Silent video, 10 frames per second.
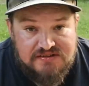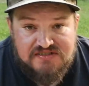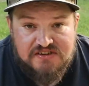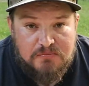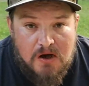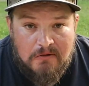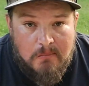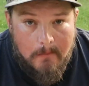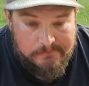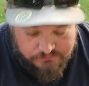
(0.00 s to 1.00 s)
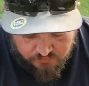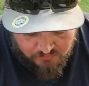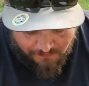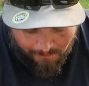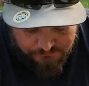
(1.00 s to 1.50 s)
hit a single bone
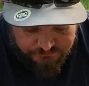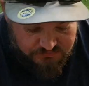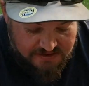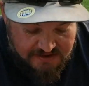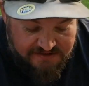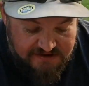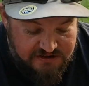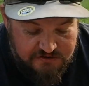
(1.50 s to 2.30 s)
in any of